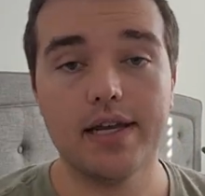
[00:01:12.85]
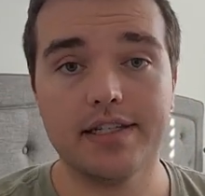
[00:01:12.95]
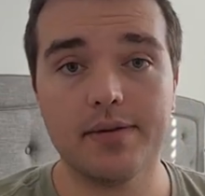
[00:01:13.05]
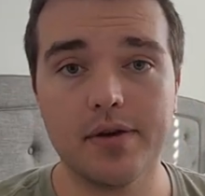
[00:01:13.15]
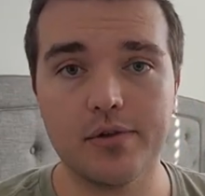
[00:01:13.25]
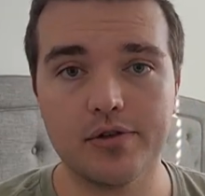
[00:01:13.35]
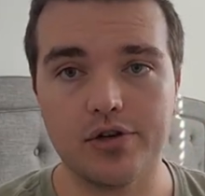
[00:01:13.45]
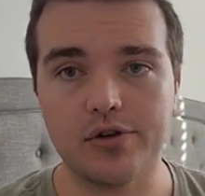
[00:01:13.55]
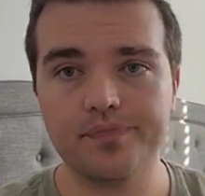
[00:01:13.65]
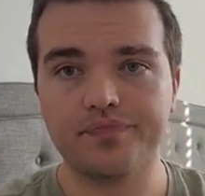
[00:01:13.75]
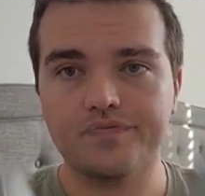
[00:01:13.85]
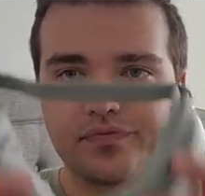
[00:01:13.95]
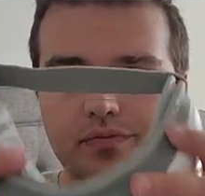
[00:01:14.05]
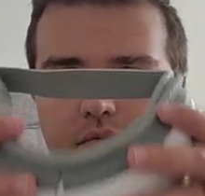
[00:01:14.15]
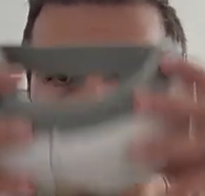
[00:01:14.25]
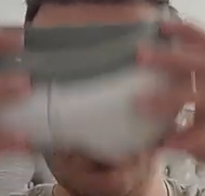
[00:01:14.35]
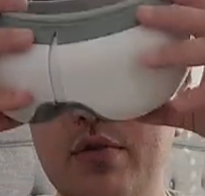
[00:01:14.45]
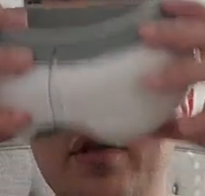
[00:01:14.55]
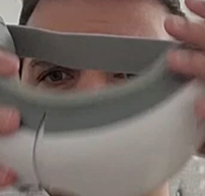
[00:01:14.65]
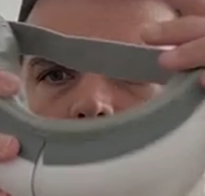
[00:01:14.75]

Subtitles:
Tip number two, move it